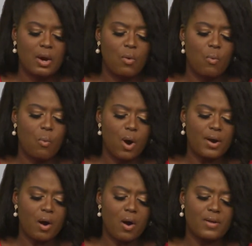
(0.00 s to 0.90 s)
What
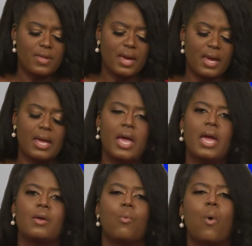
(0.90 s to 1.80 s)
are they
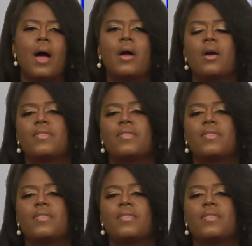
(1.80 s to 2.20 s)
and why are